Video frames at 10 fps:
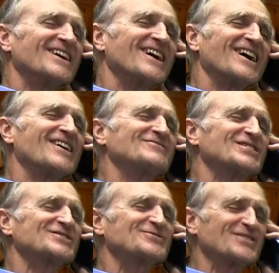I'm
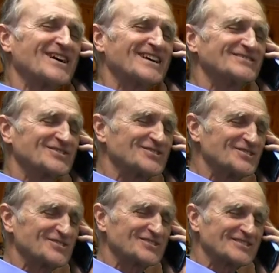just fine,
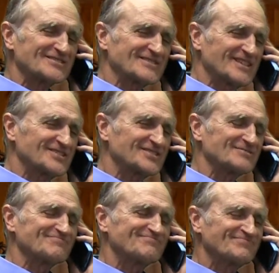Susan.
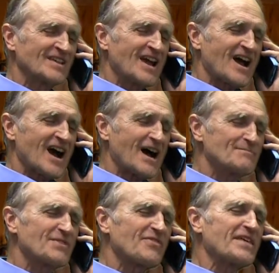Listen, I've
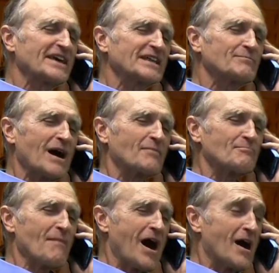been thinking about
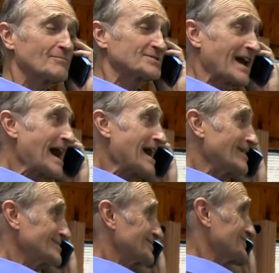Mom's
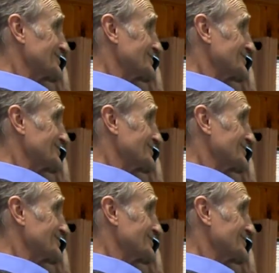house